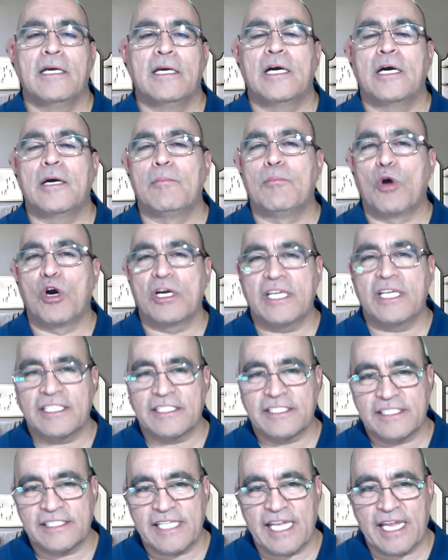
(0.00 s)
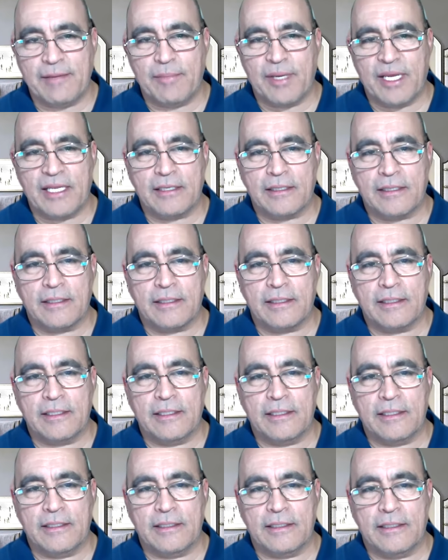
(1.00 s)
a mortgage statement,
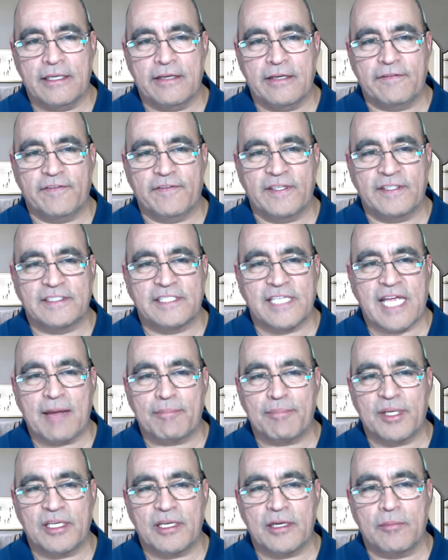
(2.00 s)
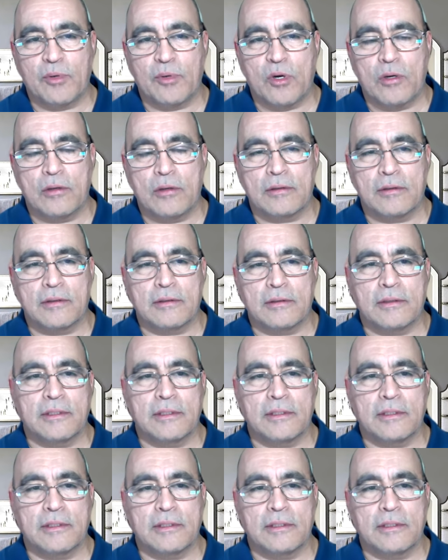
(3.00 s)
if it's applicable,